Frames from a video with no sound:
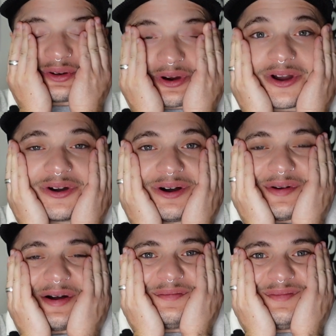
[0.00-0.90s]
a row.
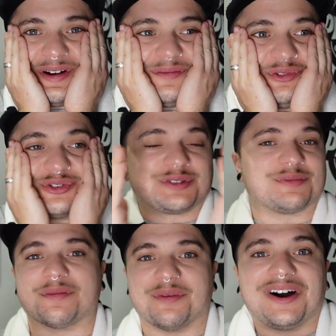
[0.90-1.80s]
I'm losing
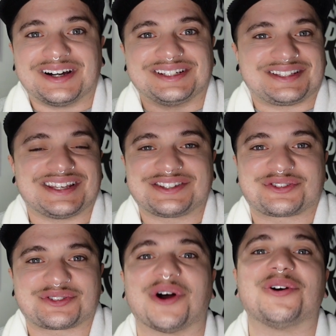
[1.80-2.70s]
my mind. It's
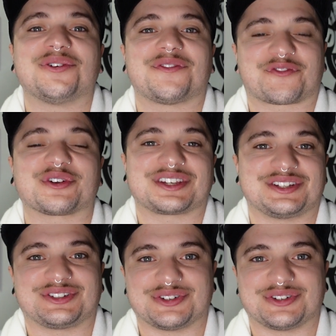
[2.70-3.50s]
so freaking